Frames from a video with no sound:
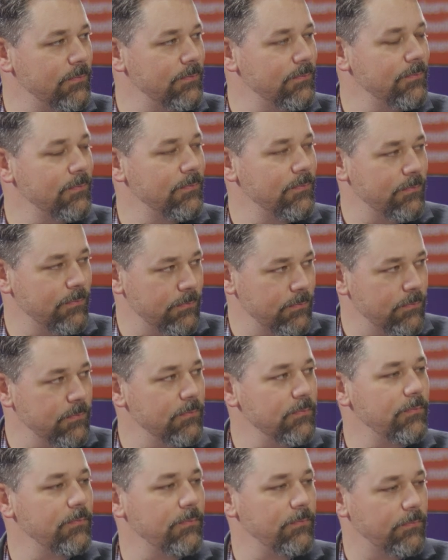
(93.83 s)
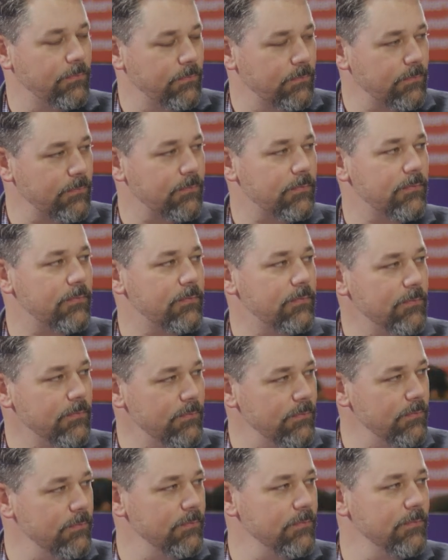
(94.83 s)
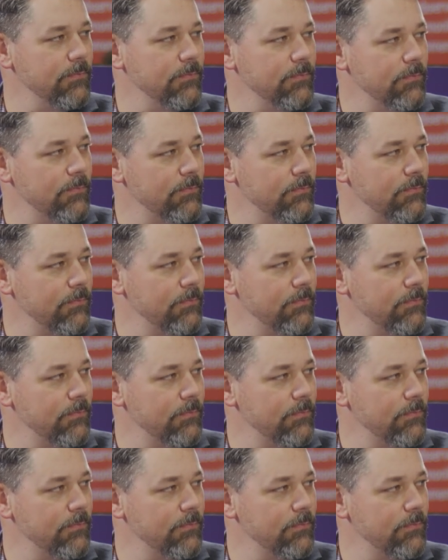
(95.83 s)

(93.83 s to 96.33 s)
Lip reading: The person shown says nothing.